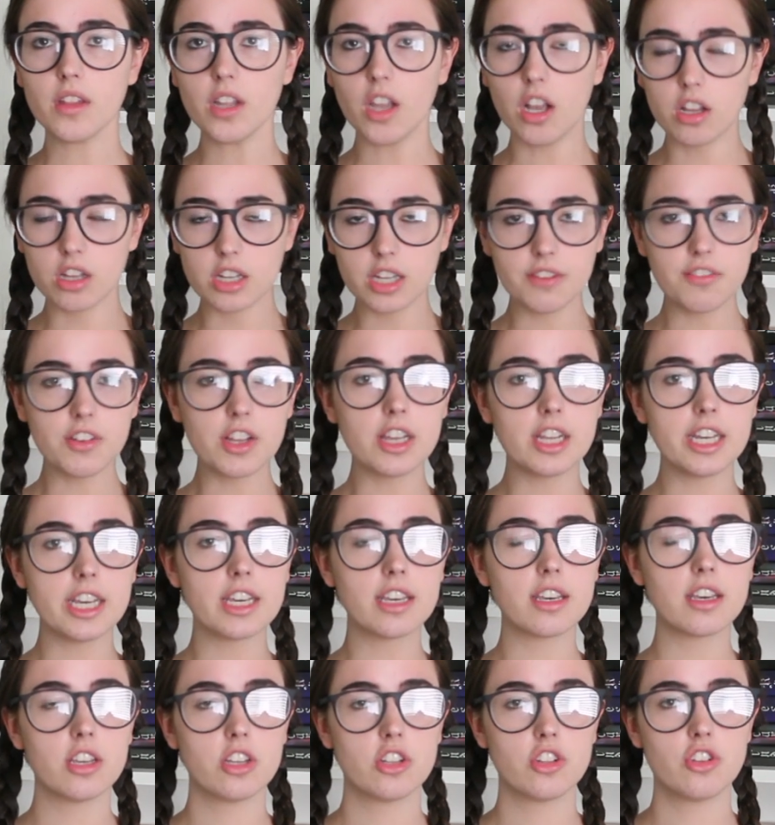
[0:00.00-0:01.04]
I'll leave a
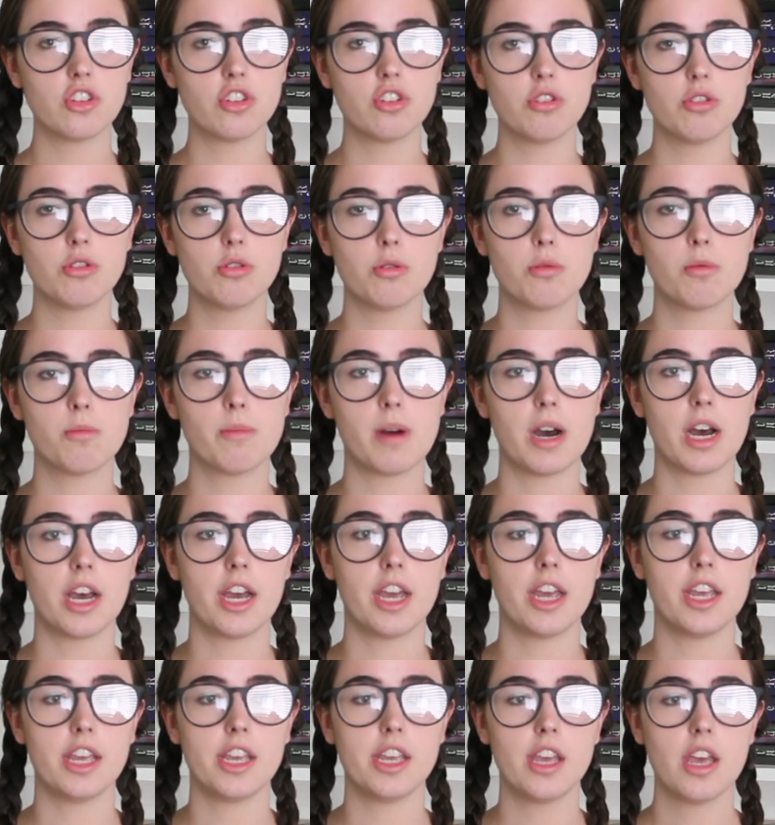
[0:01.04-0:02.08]
link to
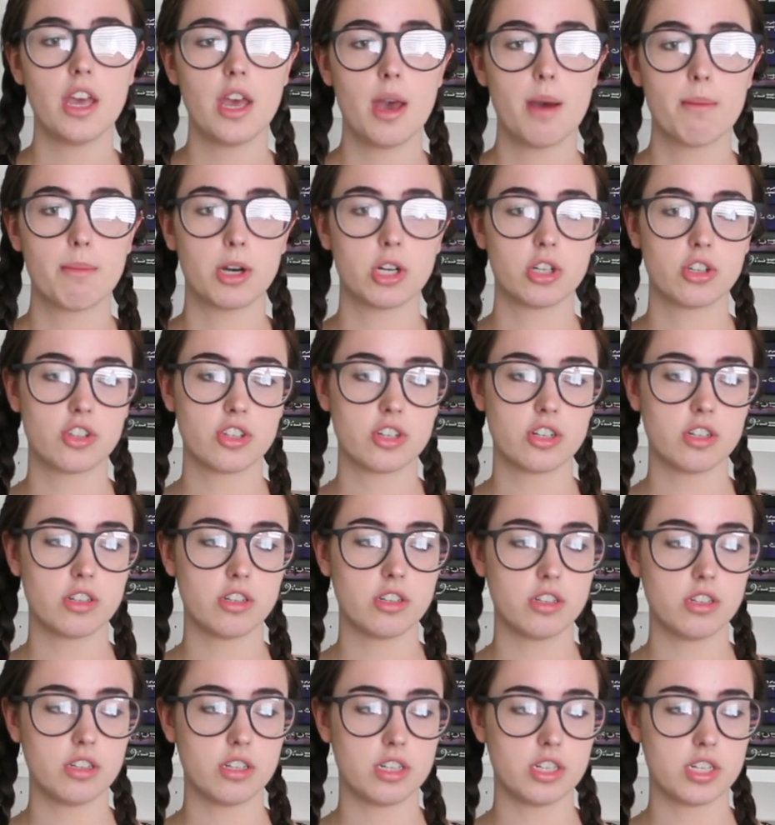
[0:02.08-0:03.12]
my
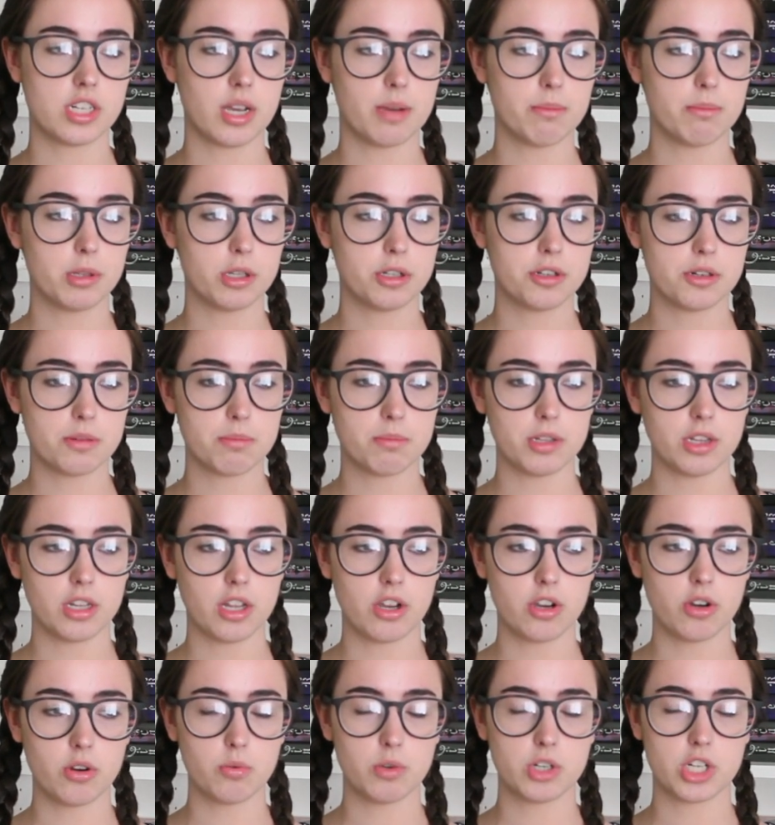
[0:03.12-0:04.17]
personal Tumblr
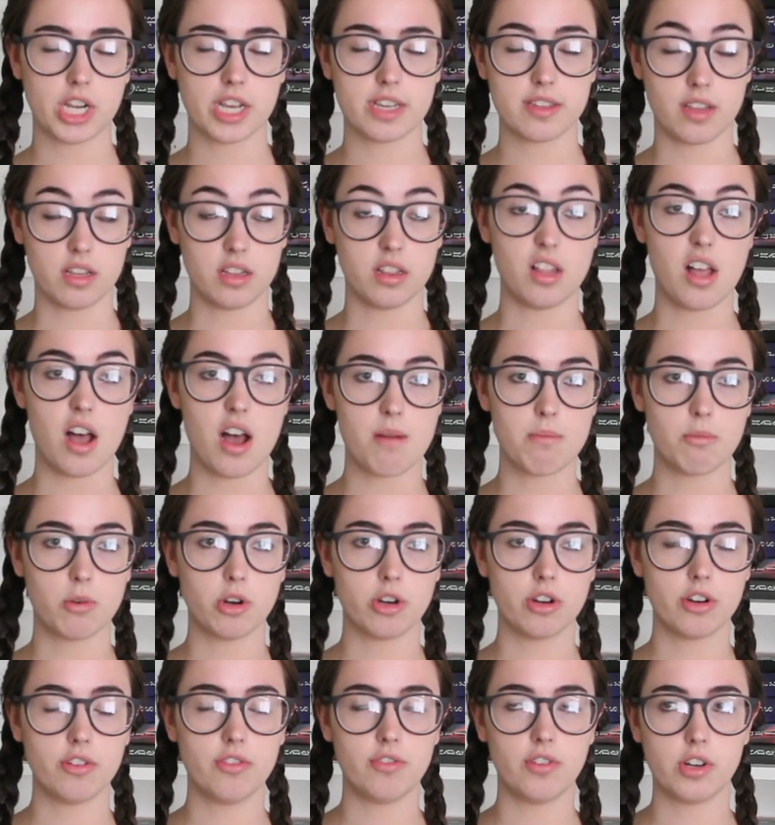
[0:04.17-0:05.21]
below which has a lot
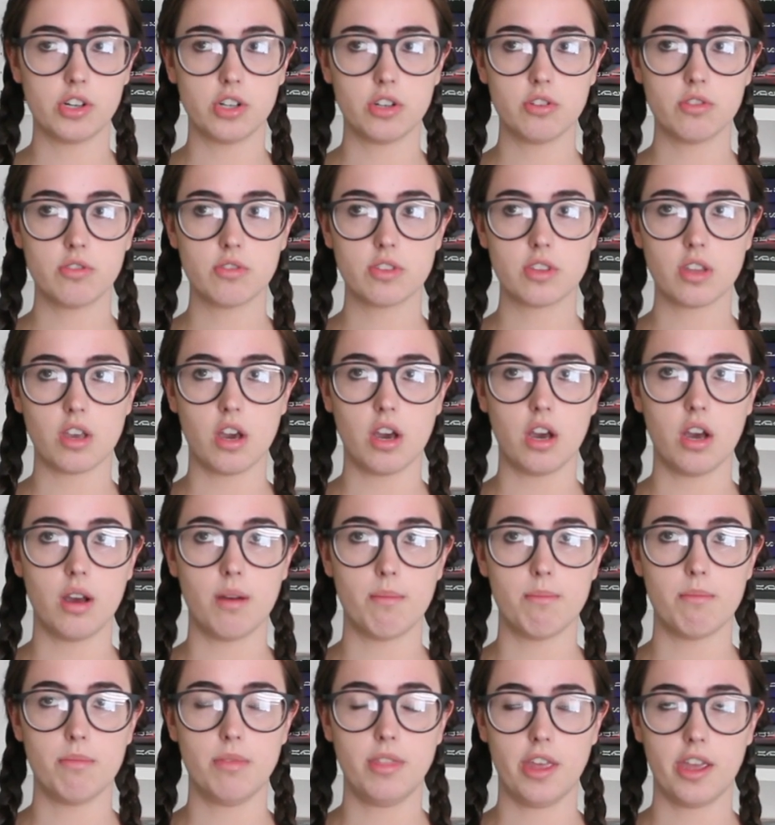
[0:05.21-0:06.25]
more photos
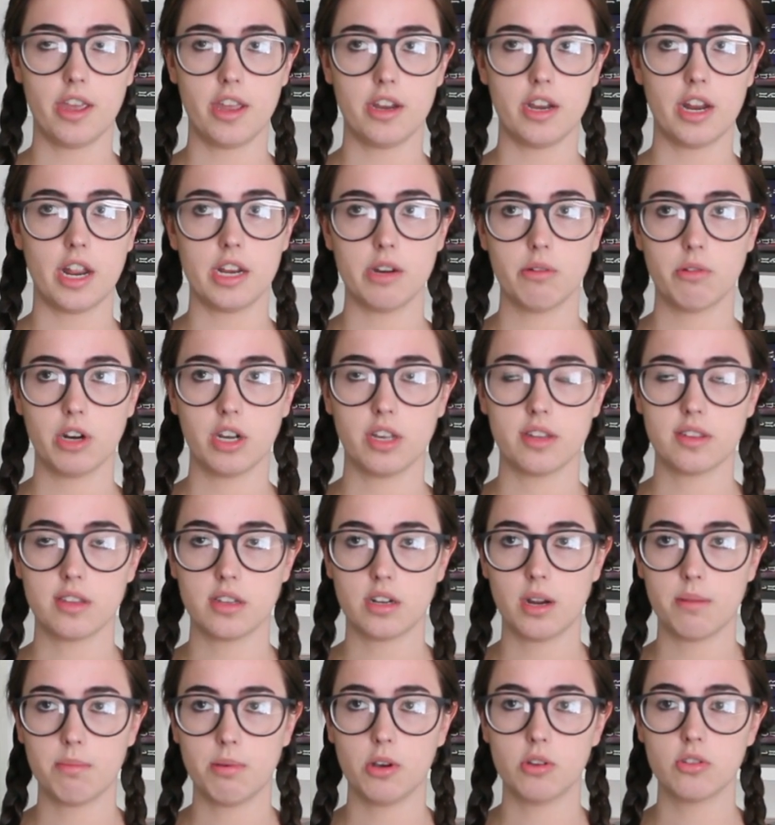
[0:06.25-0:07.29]
um, than anywhere else
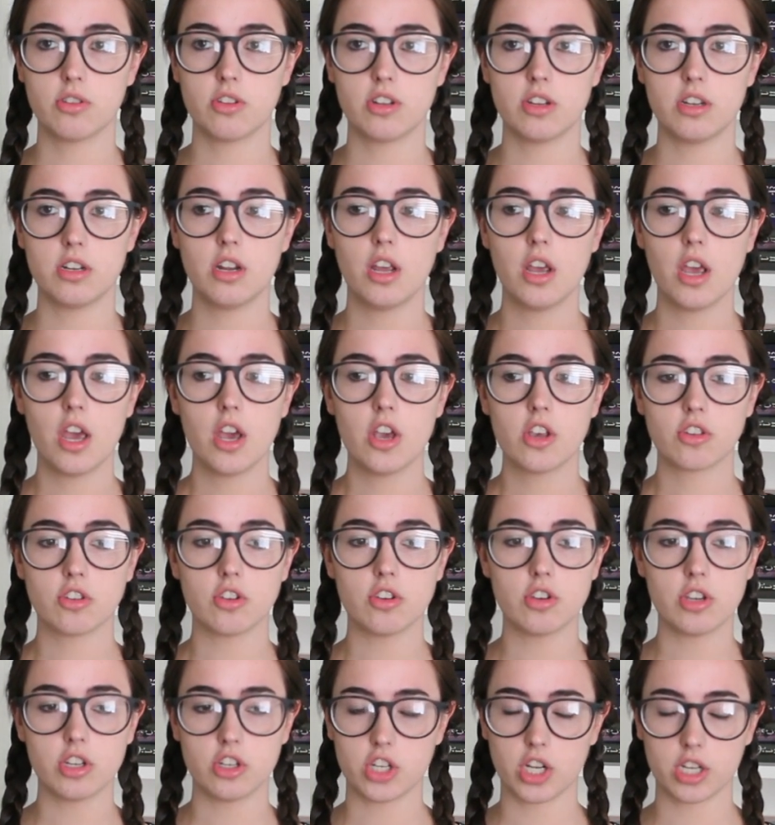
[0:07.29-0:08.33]
that I posted so
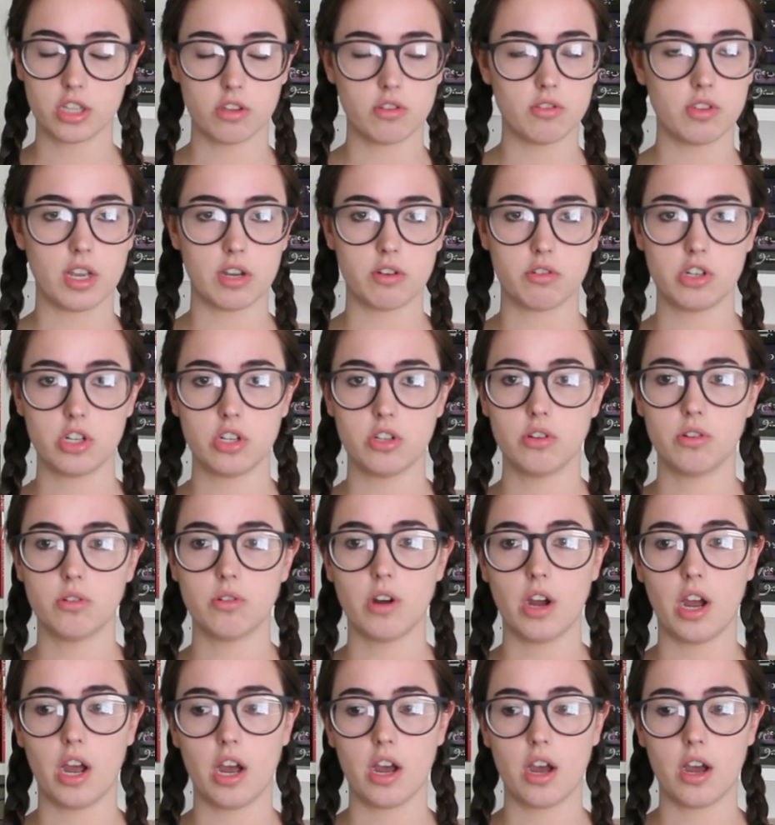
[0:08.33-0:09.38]
you can check those out
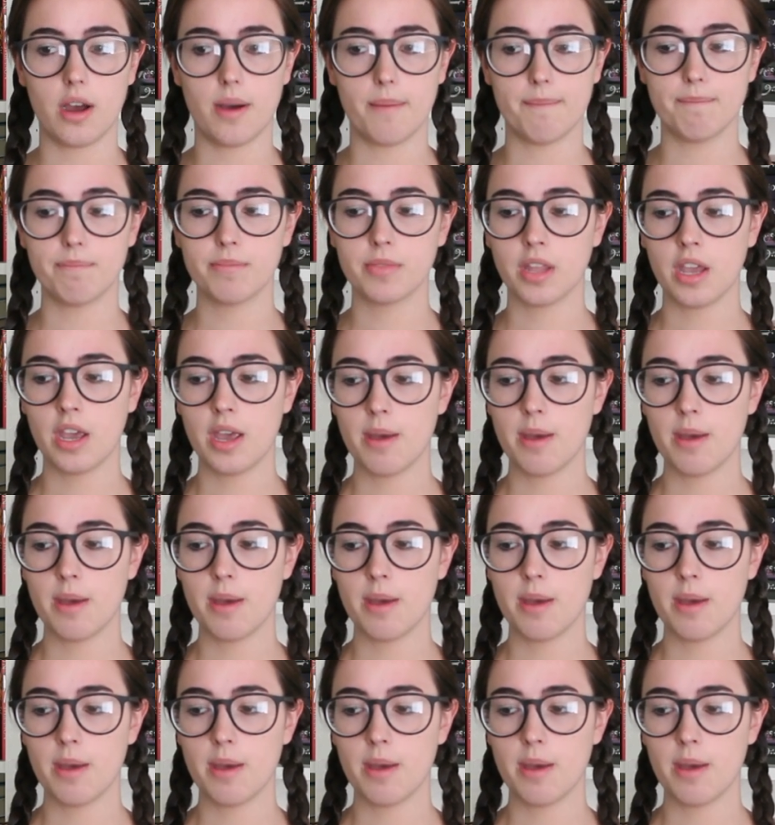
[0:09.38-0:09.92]
too um,